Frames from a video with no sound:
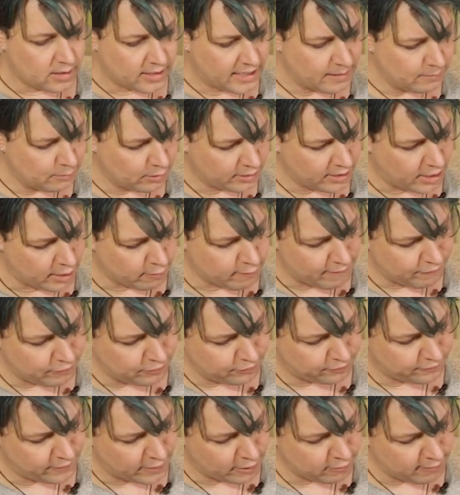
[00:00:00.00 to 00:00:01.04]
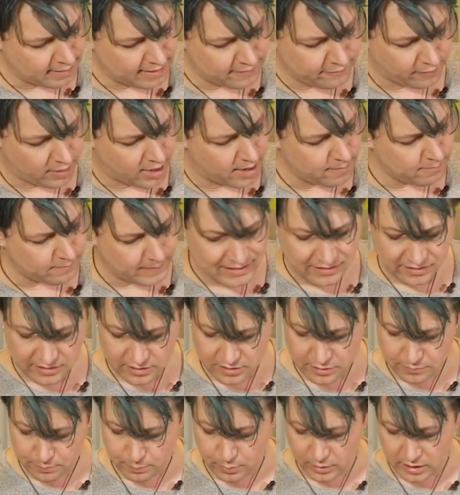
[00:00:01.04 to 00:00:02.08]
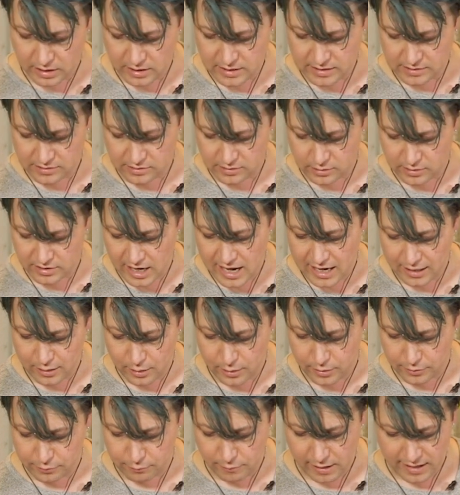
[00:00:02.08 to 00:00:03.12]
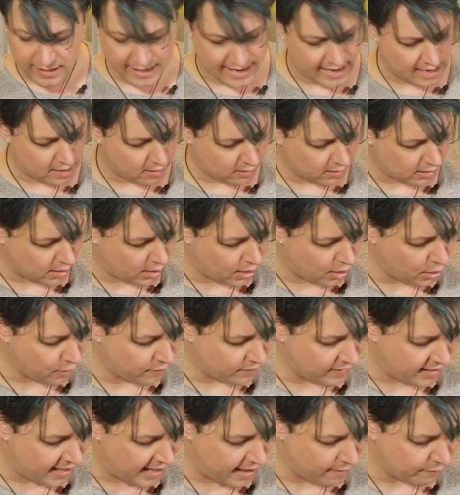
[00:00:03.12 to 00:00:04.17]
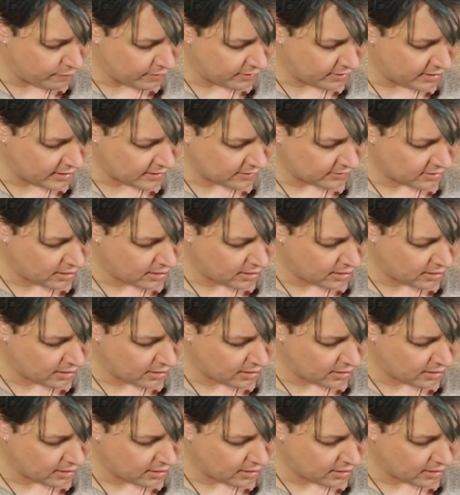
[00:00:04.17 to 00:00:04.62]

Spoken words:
Keep looking at your reference photograph. I'm basically just putting this Dark Earth right now over everything.